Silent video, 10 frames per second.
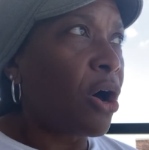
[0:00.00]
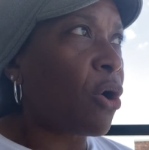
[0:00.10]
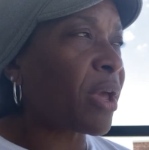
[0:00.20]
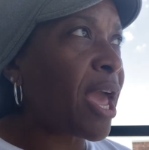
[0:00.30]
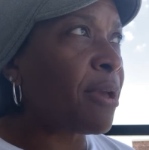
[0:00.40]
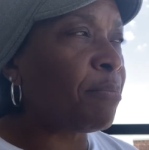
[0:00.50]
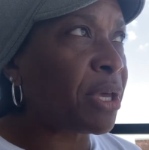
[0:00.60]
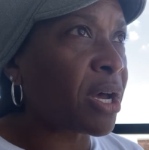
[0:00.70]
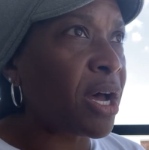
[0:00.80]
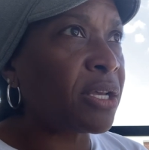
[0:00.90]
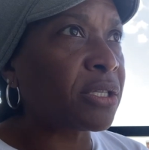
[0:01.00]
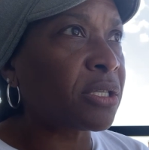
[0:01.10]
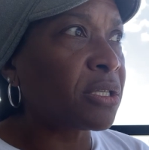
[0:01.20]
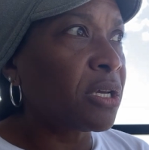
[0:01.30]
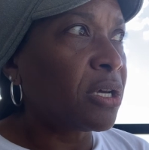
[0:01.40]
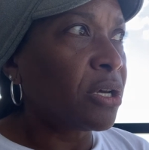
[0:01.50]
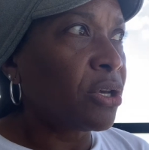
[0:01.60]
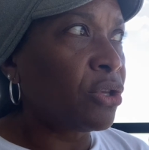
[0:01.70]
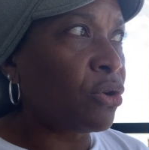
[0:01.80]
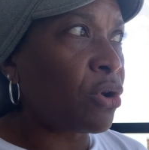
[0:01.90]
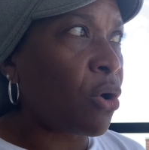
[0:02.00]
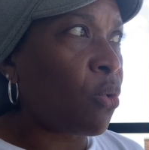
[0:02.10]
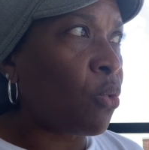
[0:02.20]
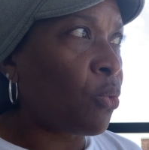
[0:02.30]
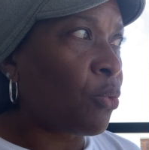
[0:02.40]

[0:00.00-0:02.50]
Okay, and because, you know,